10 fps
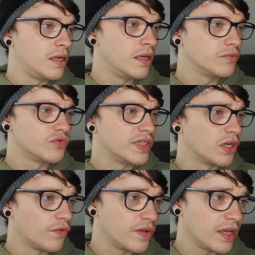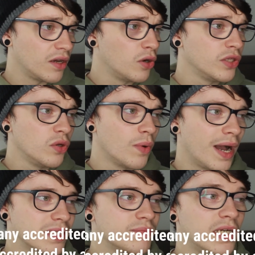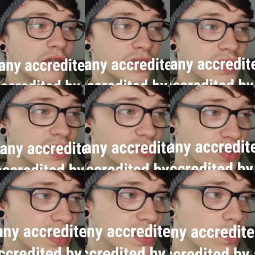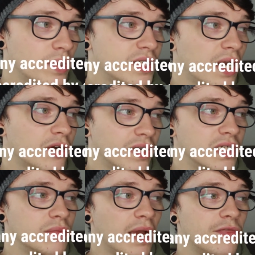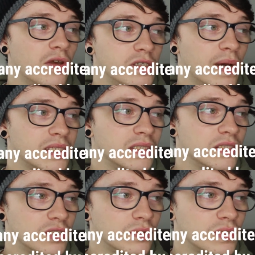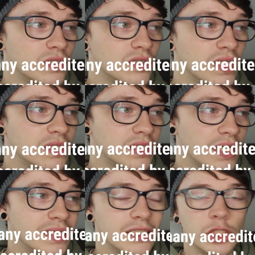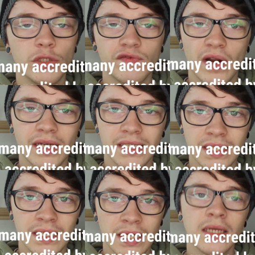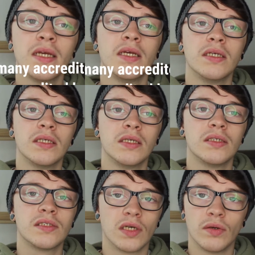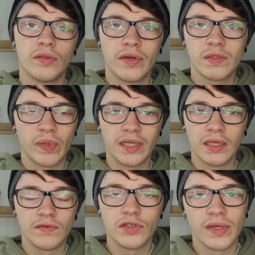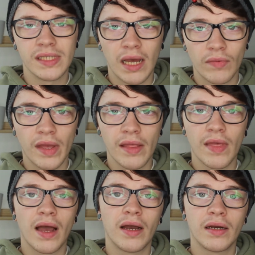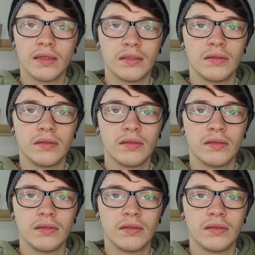Just reading off here, OU has many accredited degrees which are accredited by third-party institutes such as Chartered Institute for IT. So there is plenty of degrees out there that are